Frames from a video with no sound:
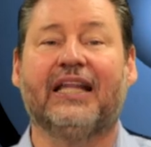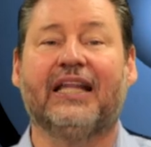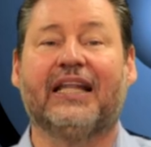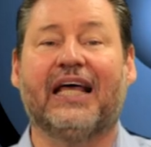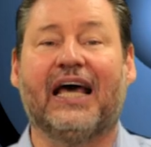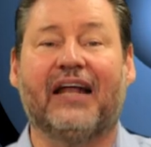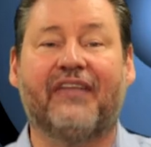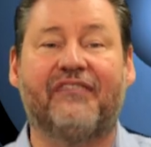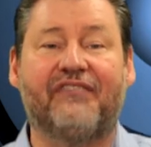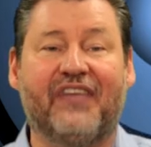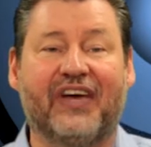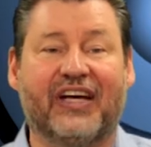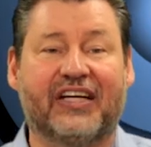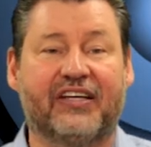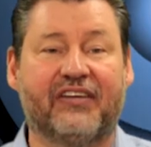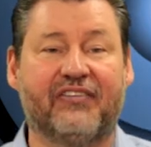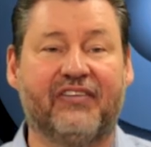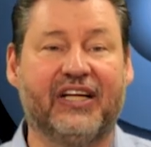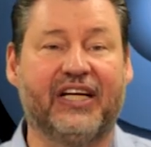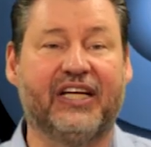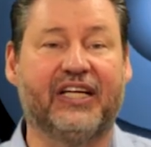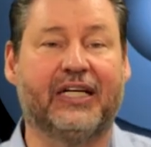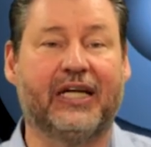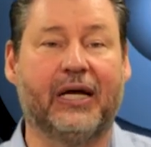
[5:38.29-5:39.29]
That
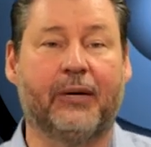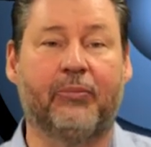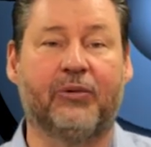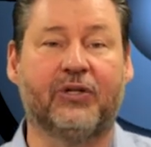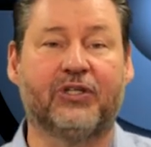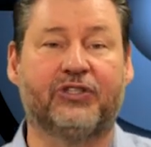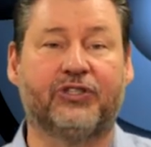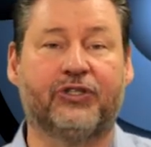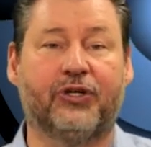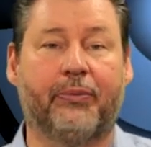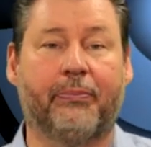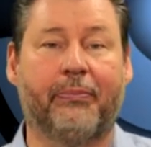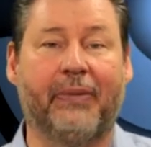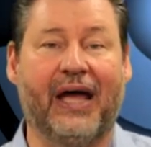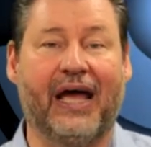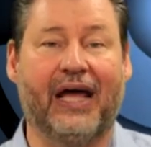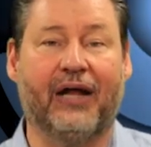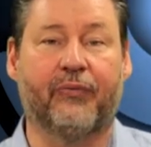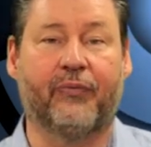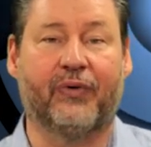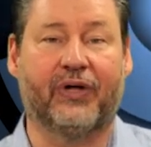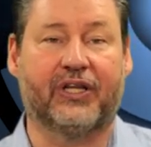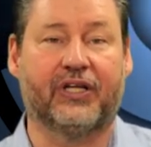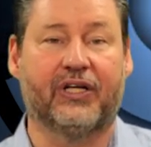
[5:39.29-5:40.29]
effectively doubles your
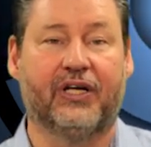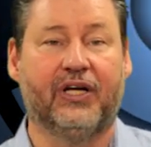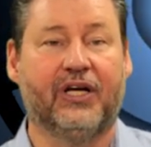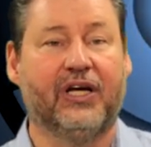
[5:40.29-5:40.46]
bandwidth.